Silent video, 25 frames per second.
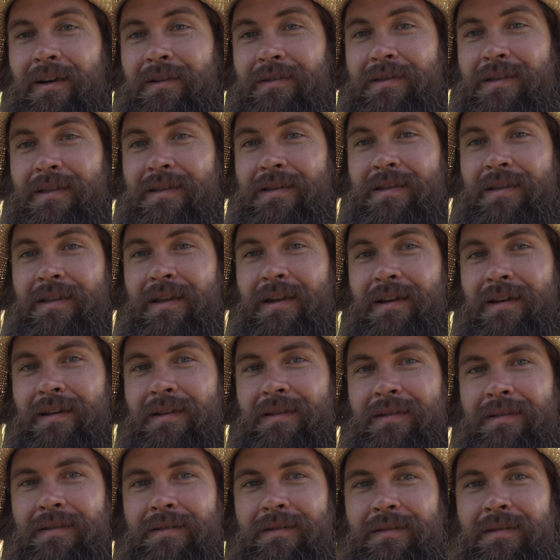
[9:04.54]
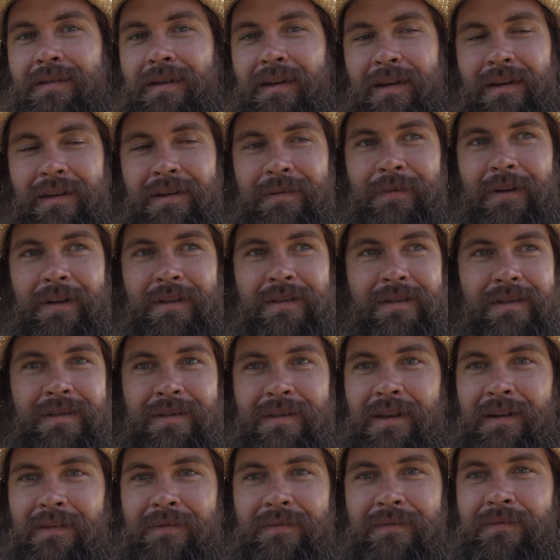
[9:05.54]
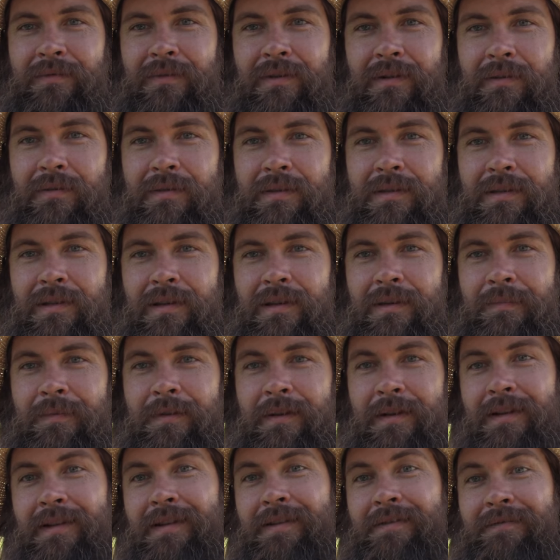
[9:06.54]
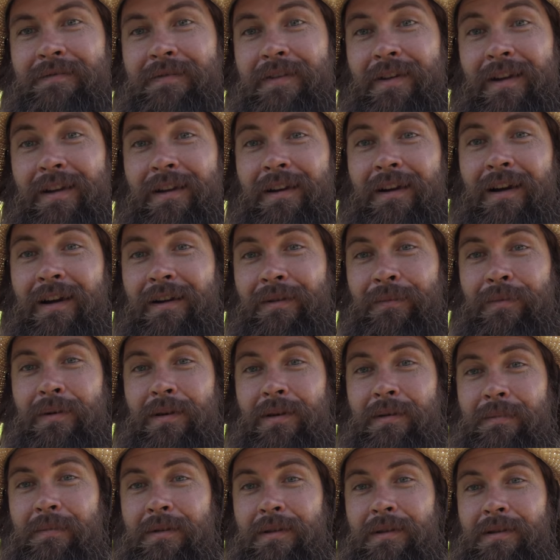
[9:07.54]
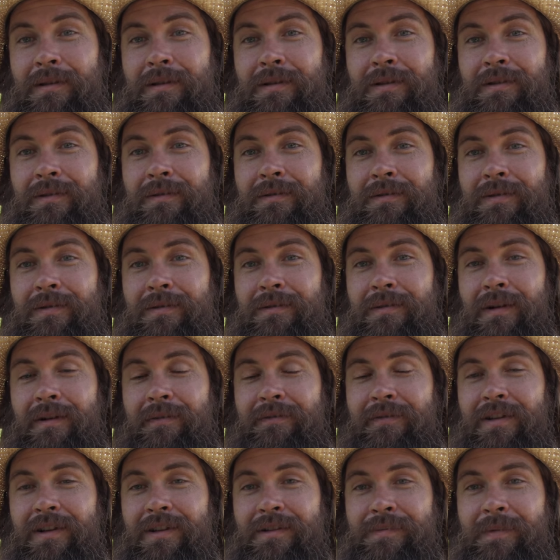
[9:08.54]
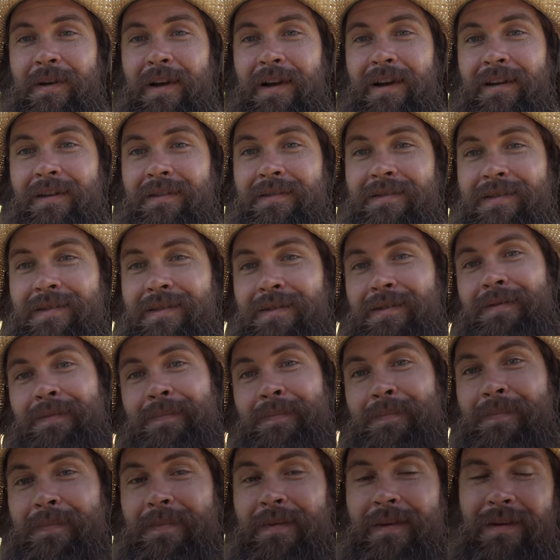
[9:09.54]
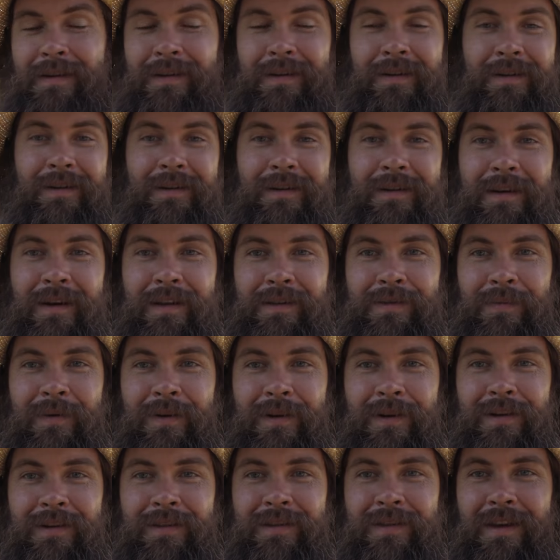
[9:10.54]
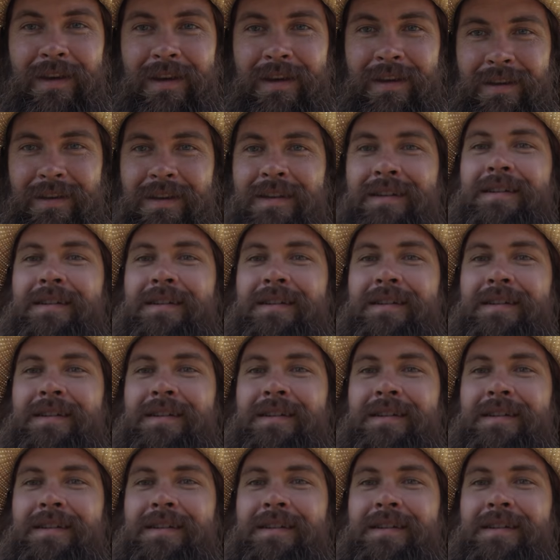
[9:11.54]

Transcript: I was just thinking a bunch of stuff before I went to sleep. But I did figure out what I'm going to do to finish my house, so that's one good thing.